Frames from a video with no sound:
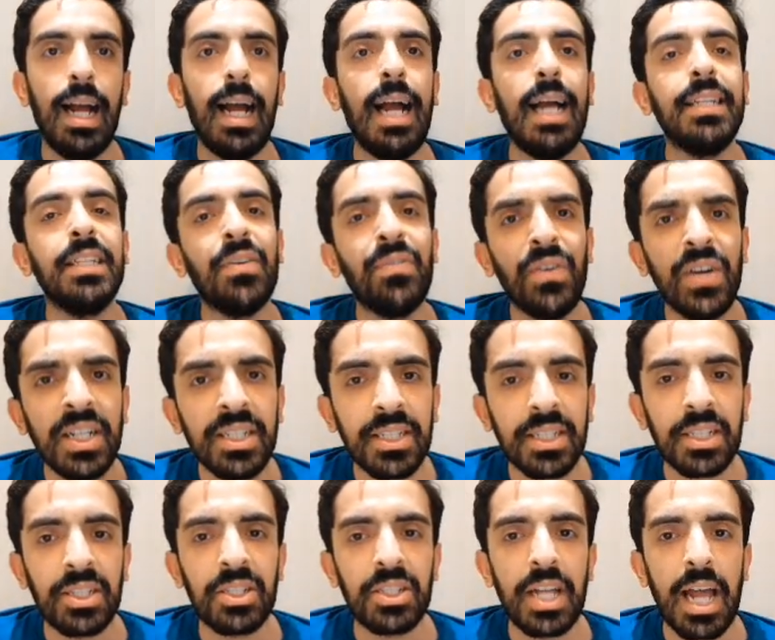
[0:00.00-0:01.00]
In the first
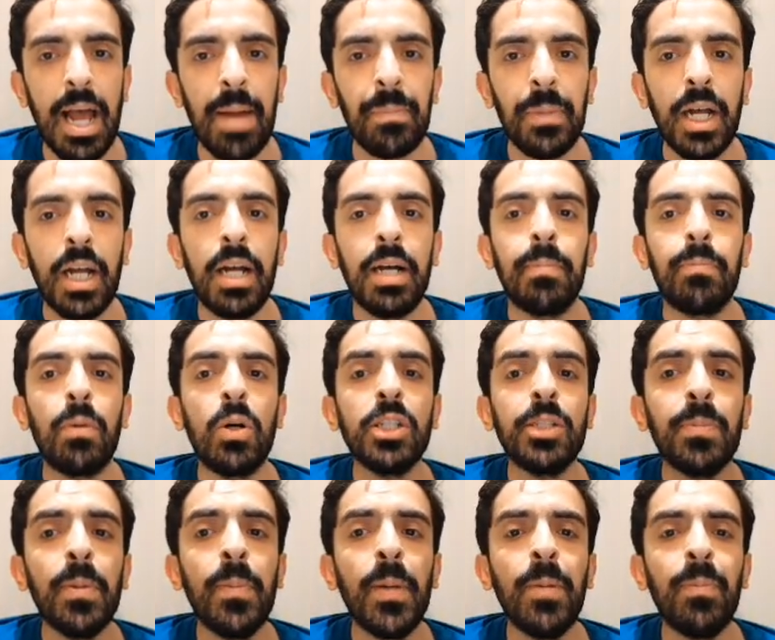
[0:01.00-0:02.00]
step,
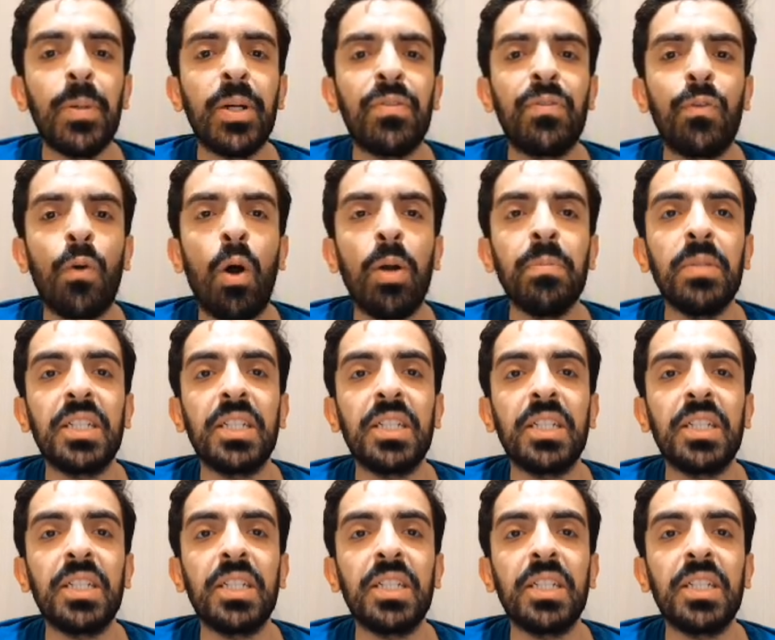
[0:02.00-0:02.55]
most people perform